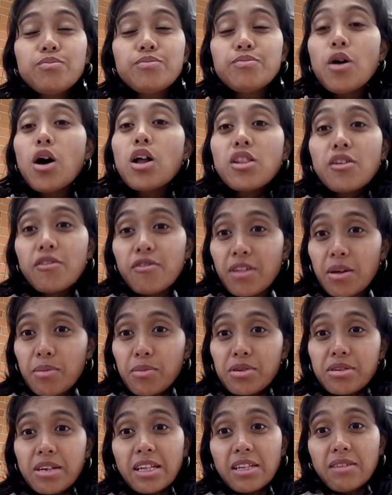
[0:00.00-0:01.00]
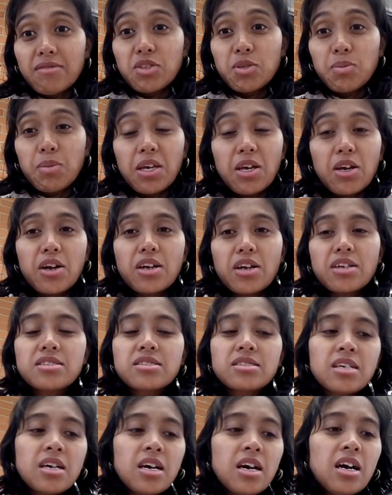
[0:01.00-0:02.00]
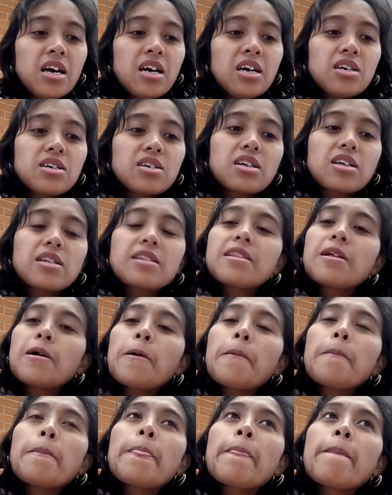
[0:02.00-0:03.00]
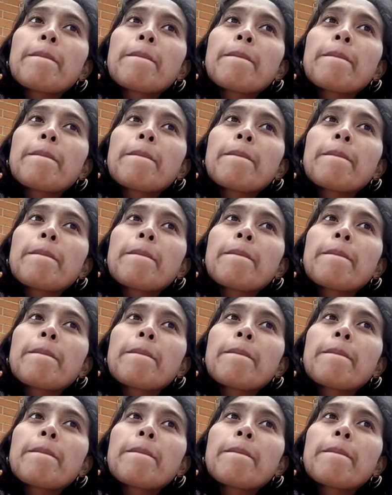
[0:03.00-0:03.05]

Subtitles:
All of them are native speakers, no?